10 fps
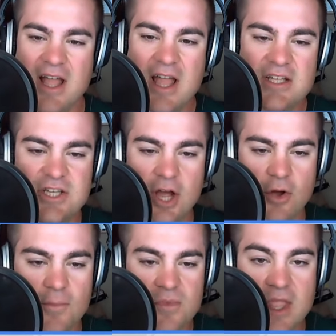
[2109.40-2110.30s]

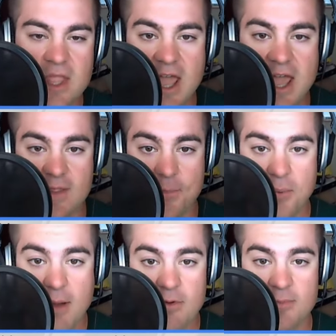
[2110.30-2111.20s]
So, and the
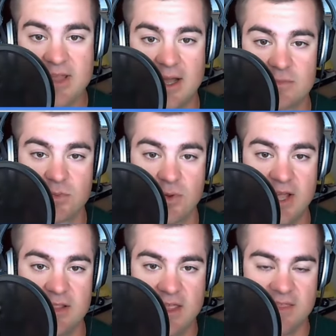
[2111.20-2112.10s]
problem becomes when
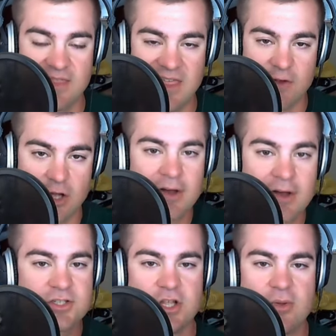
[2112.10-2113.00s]
the closer
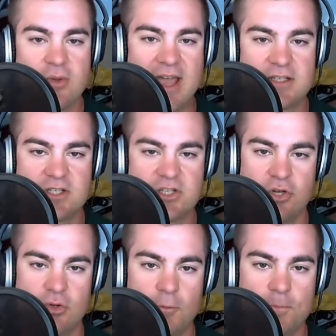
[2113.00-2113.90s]
you get
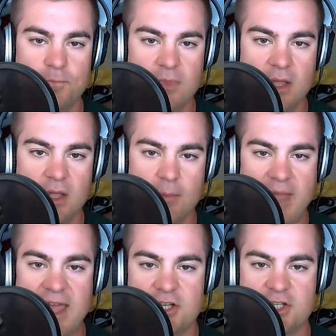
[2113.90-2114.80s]
to
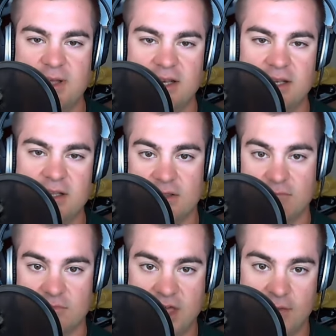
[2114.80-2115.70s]
management,
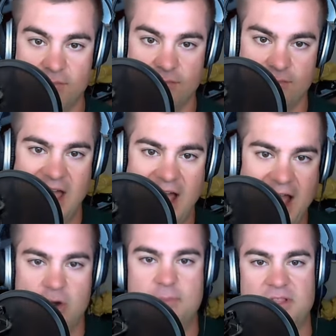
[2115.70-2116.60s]
the
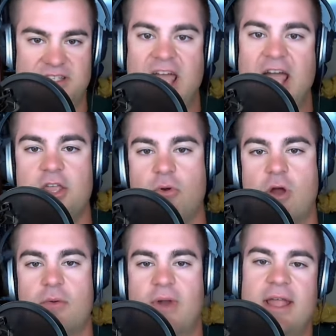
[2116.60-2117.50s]
higher up in the stack you are,
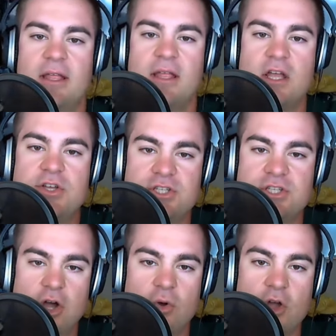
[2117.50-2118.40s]
right? So